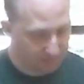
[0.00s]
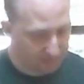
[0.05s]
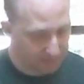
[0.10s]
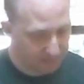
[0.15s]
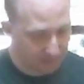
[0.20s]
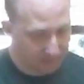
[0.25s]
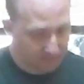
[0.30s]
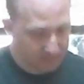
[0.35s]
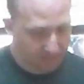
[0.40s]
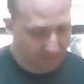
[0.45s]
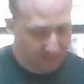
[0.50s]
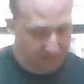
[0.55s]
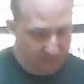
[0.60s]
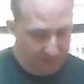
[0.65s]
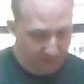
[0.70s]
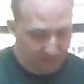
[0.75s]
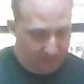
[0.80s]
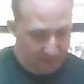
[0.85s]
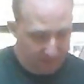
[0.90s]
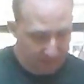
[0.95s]

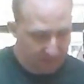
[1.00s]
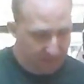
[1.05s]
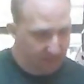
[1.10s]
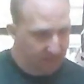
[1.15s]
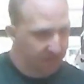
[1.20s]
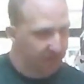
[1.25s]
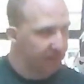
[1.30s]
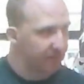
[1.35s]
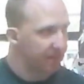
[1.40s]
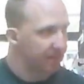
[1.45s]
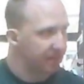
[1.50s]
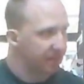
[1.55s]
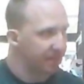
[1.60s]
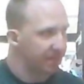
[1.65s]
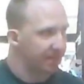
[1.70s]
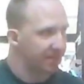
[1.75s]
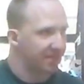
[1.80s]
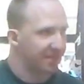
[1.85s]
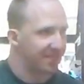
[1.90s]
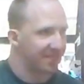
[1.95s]

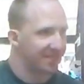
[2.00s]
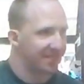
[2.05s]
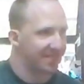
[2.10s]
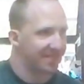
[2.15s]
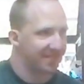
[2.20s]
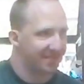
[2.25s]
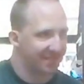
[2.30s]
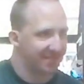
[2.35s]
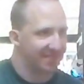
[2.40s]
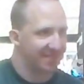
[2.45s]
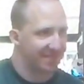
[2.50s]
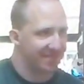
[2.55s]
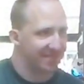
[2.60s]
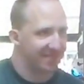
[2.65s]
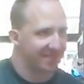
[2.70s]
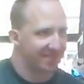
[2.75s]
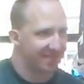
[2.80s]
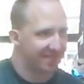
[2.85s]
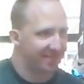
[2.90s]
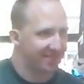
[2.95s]

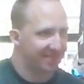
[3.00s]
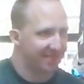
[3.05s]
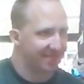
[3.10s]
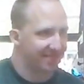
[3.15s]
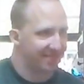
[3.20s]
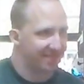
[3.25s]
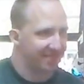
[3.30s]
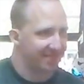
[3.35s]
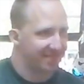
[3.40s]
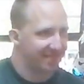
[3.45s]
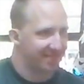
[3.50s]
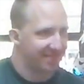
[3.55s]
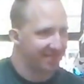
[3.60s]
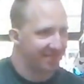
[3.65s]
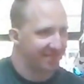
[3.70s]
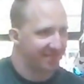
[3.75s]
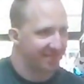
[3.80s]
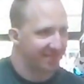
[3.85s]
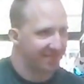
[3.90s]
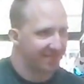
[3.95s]

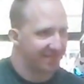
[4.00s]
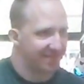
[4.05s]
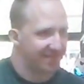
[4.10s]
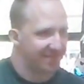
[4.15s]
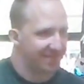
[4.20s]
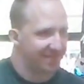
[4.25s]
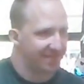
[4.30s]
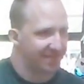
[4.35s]
No words are spoken by the person on screen.